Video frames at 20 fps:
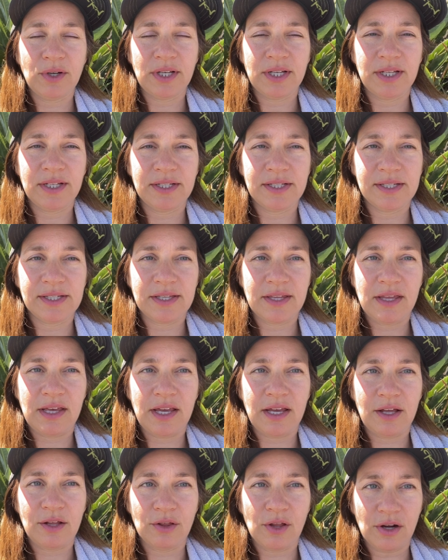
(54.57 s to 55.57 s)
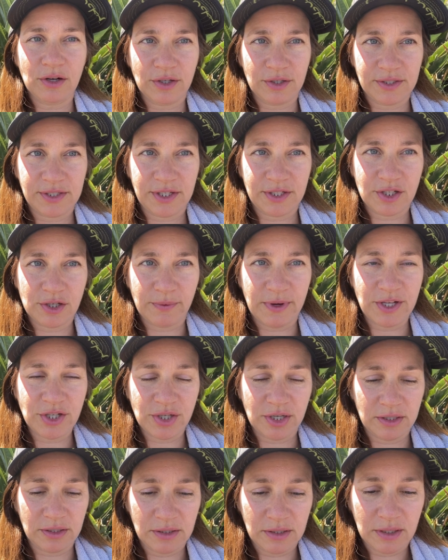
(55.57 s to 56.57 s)
is the locker
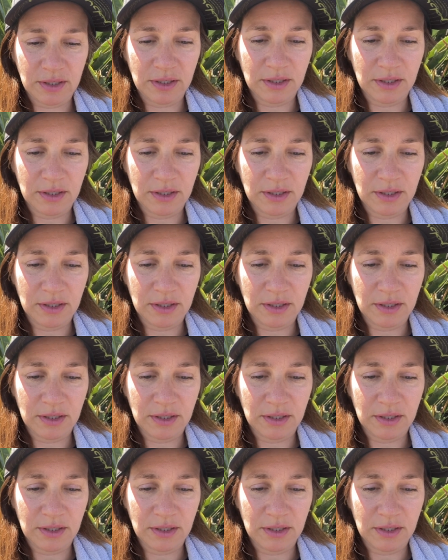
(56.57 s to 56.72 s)
situation.